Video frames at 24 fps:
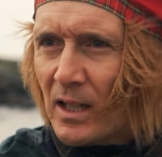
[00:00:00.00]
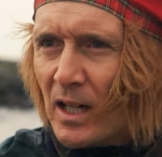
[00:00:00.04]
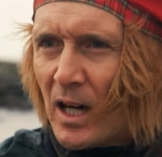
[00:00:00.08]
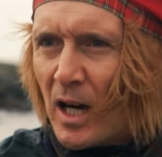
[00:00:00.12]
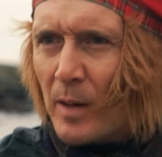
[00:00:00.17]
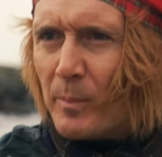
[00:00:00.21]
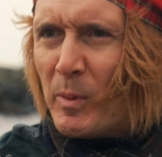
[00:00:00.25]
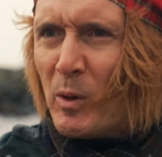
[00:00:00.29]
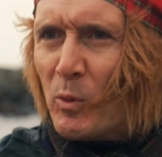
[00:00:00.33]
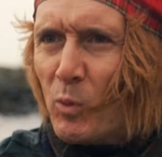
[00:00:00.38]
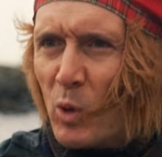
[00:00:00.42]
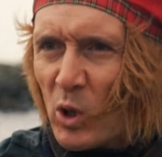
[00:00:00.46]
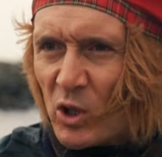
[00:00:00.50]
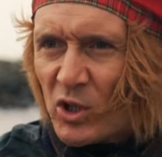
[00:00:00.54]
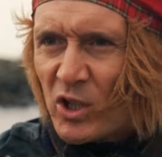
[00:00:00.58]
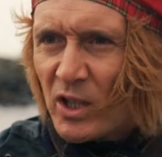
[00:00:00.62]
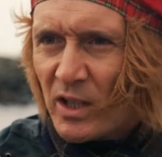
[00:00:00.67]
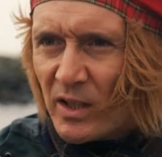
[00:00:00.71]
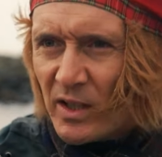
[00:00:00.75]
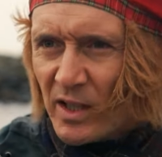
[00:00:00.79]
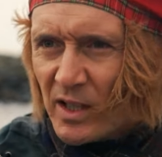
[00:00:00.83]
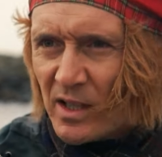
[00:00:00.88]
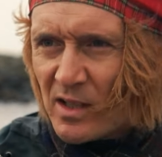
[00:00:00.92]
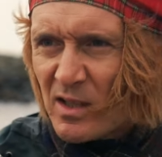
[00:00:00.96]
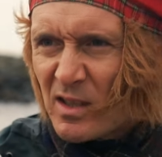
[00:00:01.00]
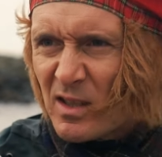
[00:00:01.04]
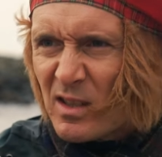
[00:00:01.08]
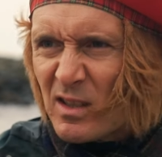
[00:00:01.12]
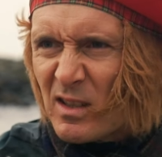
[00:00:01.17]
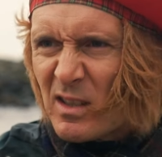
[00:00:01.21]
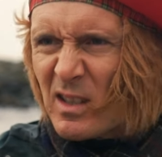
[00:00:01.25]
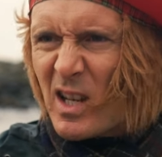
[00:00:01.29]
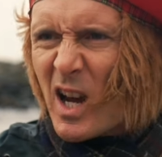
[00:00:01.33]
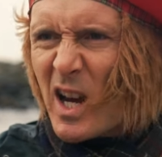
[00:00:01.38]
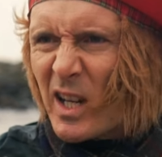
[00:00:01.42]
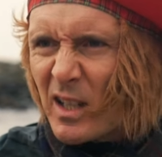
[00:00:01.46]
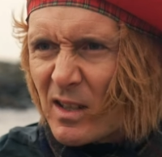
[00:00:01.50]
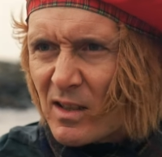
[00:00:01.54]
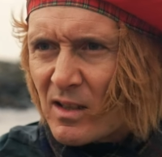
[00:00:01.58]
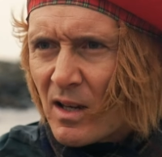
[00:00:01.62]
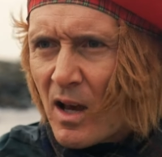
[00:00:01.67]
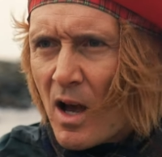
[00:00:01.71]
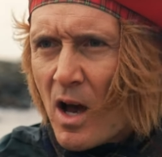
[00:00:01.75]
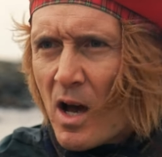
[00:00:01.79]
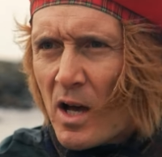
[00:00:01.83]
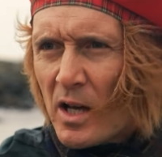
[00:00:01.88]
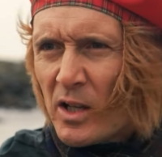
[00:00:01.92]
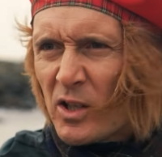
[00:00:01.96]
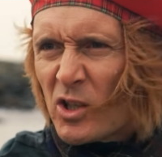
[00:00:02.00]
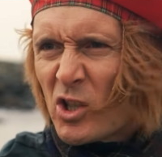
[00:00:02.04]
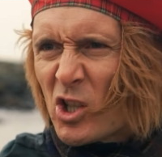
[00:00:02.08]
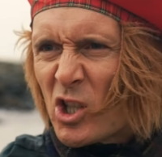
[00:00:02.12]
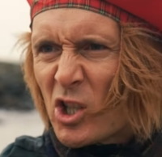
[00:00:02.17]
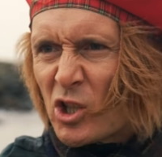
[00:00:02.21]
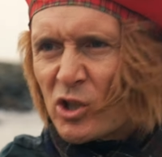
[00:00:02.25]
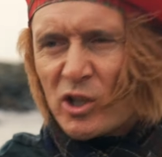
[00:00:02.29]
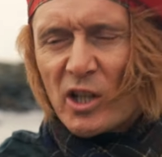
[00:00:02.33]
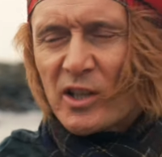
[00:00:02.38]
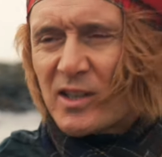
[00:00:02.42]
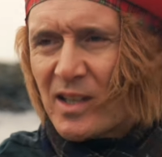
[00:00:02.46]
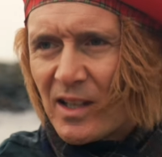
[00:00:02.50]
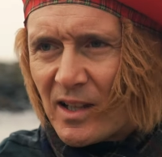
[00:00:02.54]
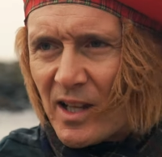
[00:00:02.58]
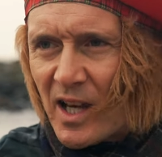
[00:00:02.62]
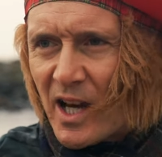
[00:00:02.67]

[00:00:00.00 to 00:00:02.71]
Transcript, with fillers: I'd be watching these stags strutting